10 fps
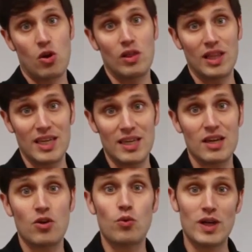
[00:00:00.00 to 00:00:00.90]
only
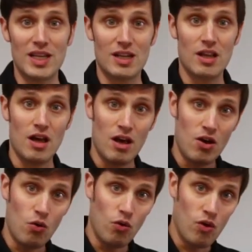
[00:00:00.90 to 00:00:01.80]
within
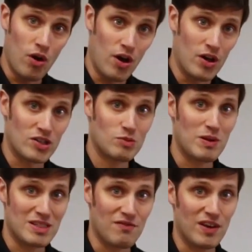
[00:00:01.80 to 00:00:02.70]
a
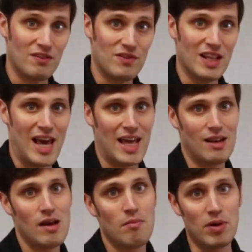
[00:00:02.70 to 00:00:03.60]
specific
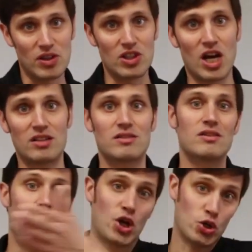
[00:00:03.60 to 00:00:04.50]
VLAN, but not
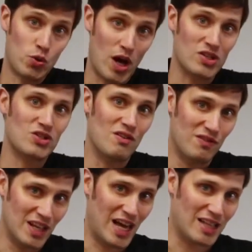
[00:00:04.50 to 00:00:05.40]
across the
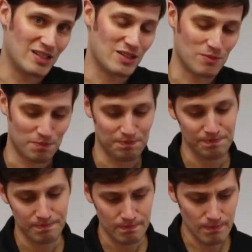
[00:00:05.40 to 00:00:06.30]
VLANs.
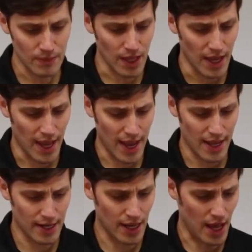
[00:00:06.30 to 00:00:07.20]

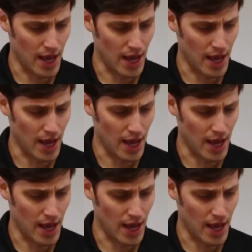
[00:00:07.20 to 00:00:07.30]
And